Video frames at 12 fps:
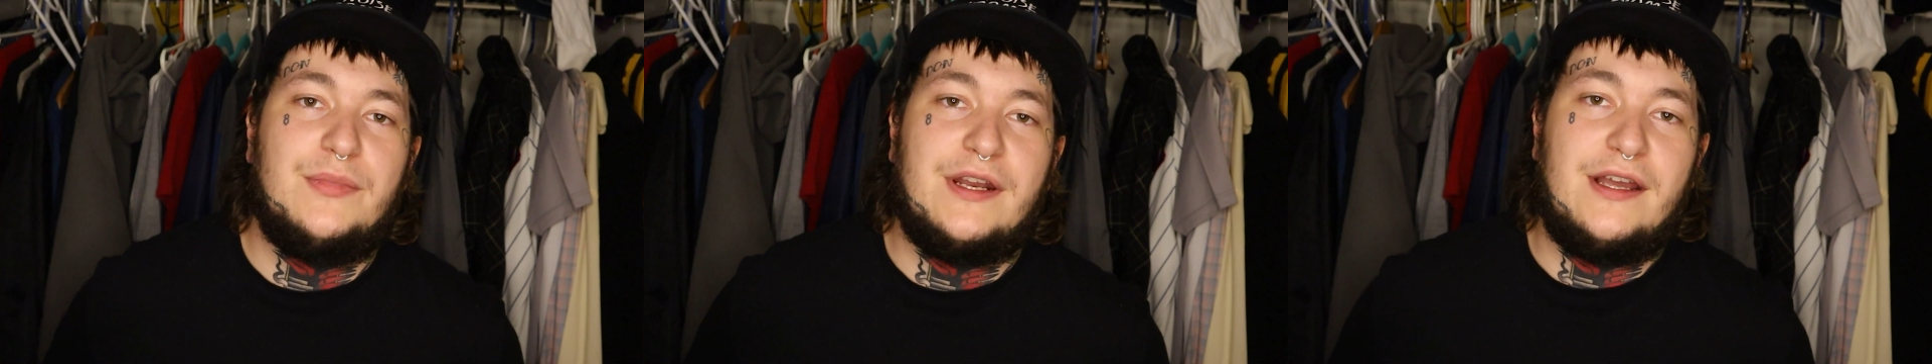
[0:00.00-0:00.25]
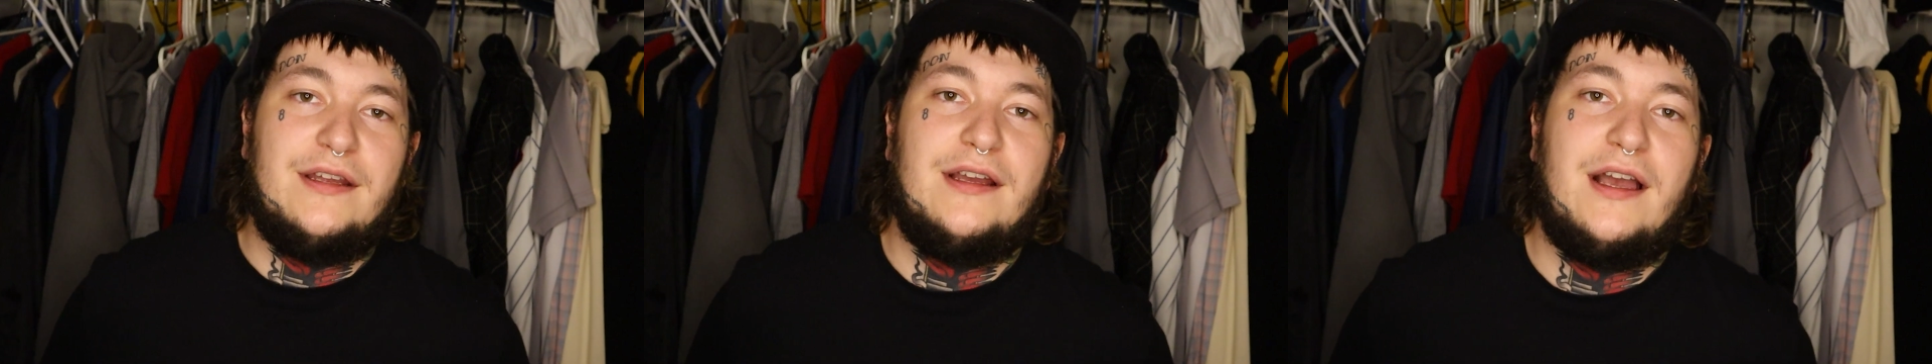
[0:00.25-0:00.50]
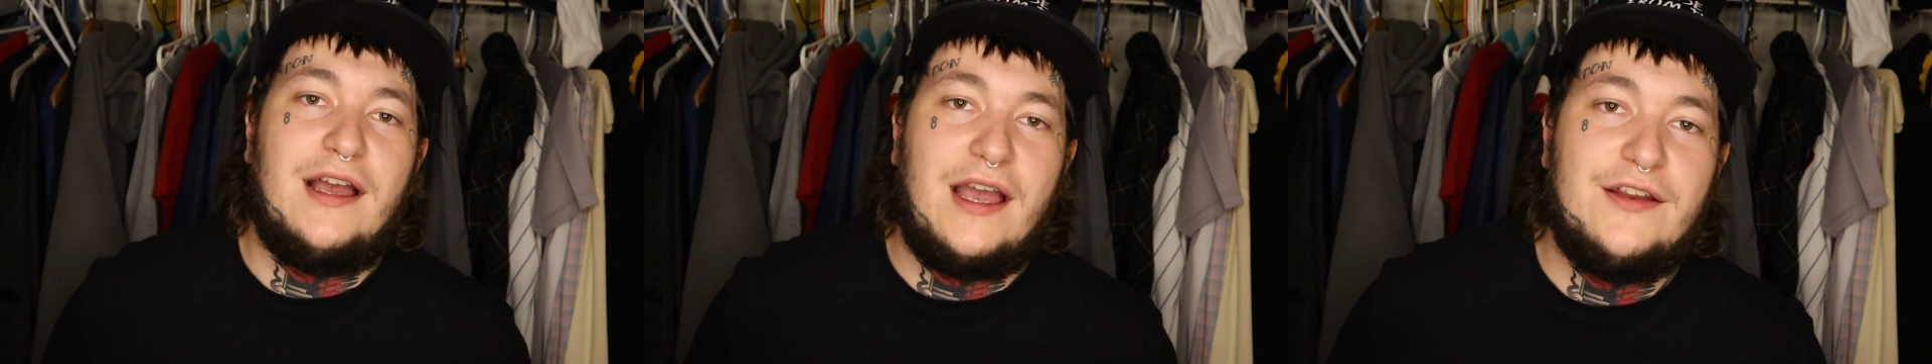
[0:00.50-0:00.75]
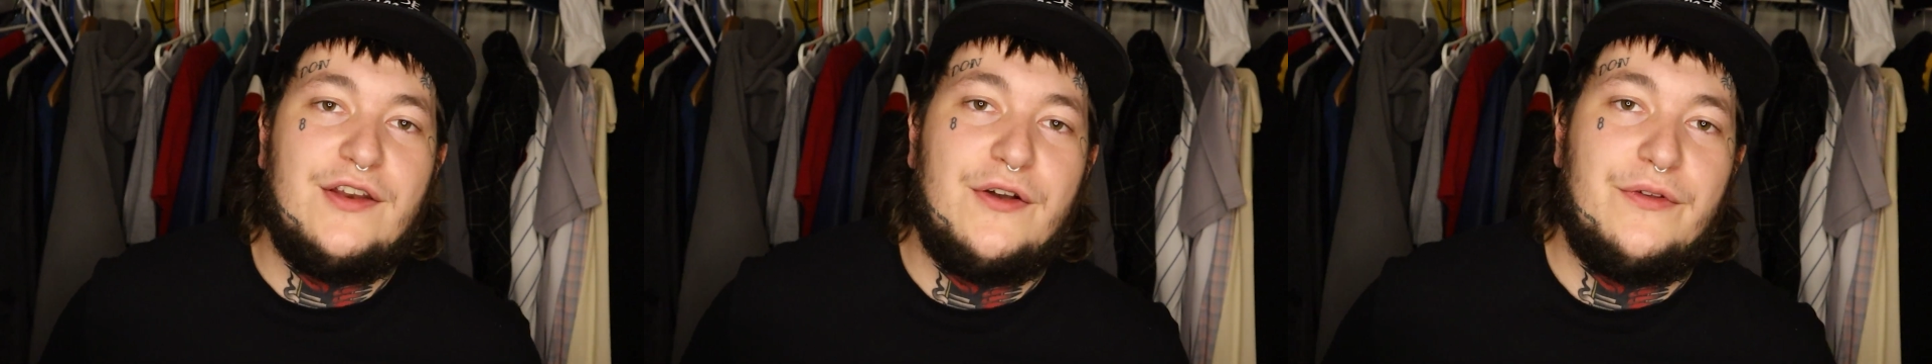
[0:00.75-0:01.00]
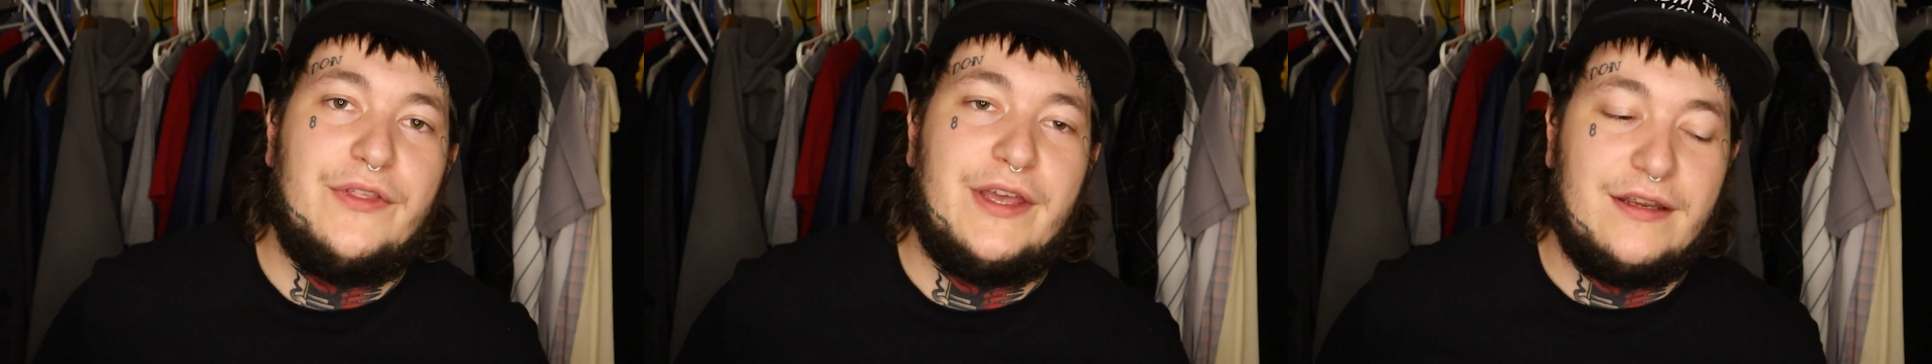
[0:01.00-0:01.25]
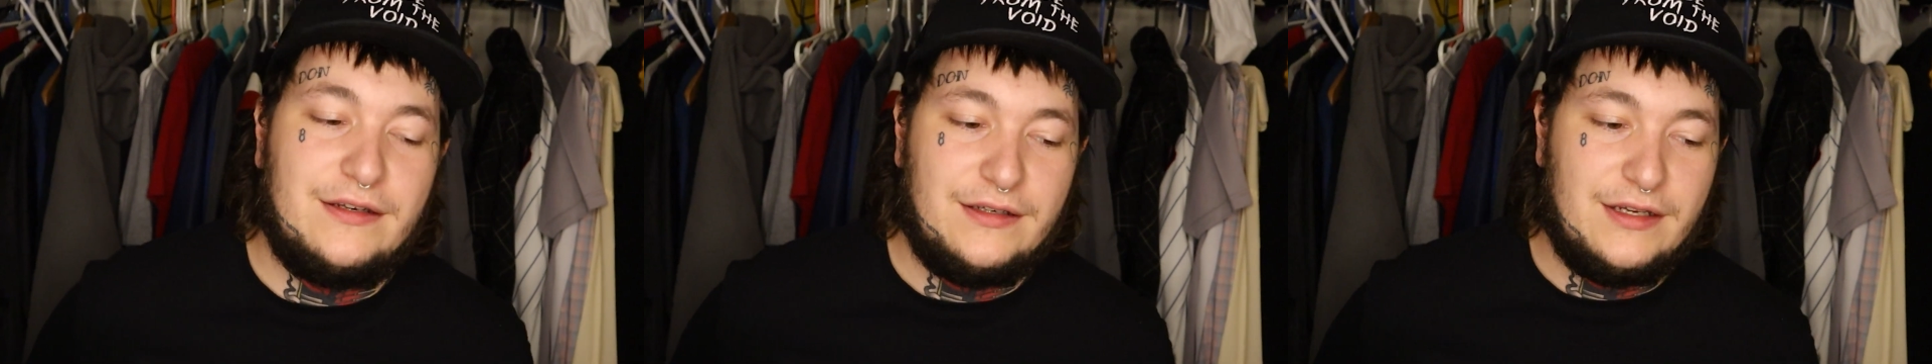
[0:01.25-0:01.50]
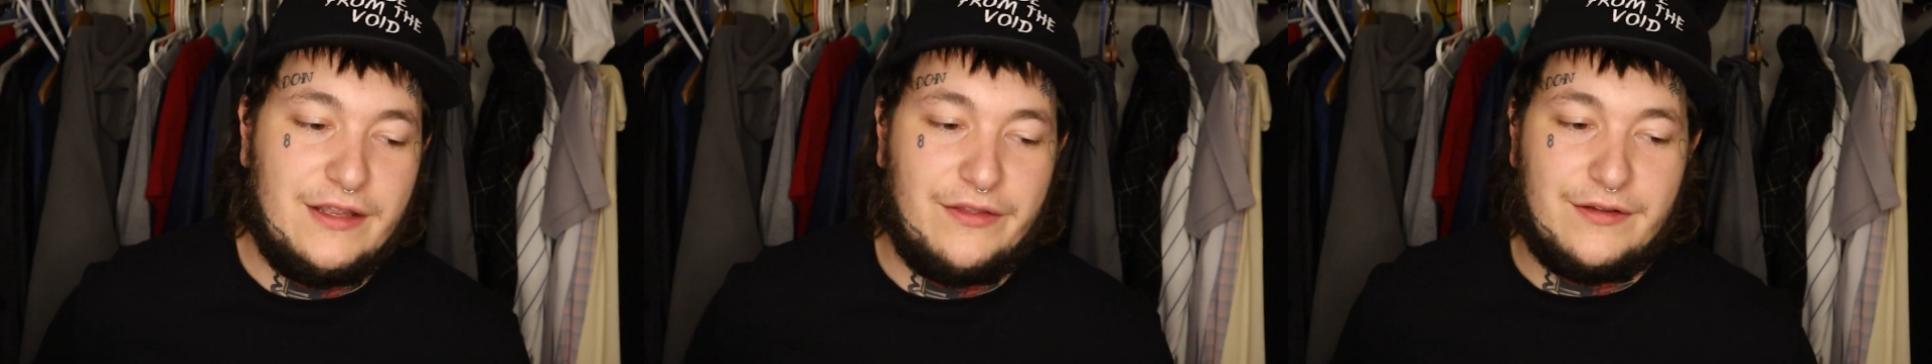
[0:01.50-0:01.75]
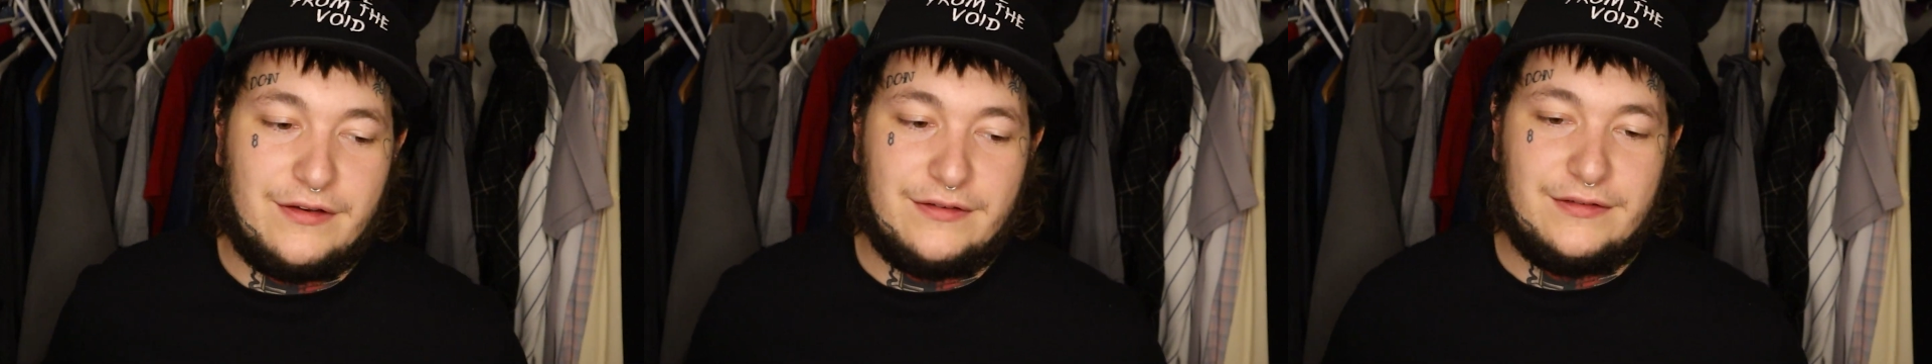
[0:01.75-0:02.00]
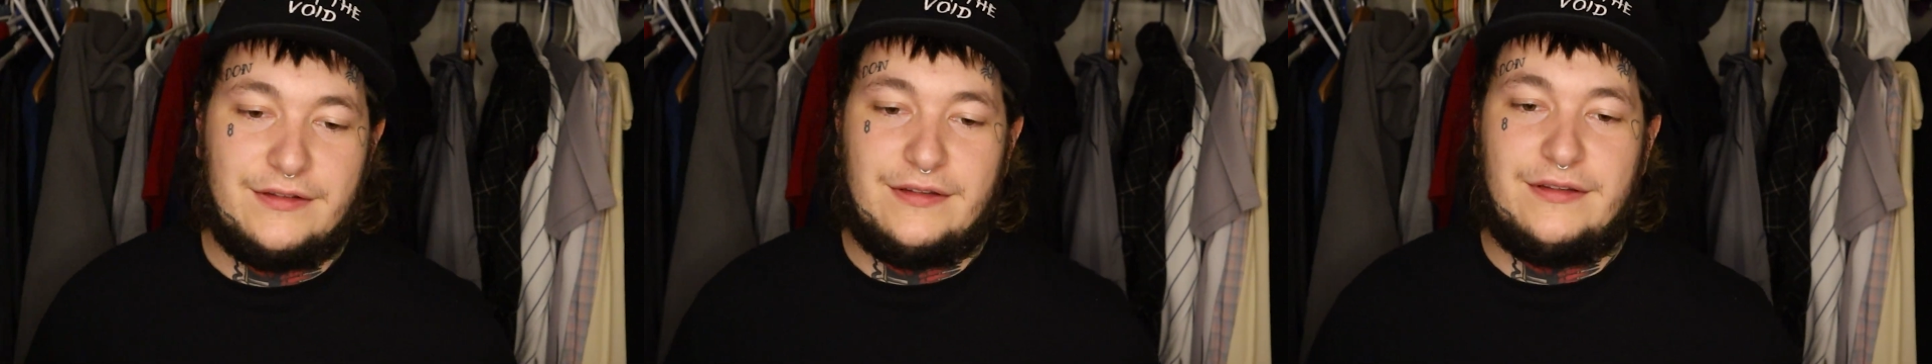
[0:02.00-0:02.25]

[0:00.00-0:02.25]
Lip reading: But I know that either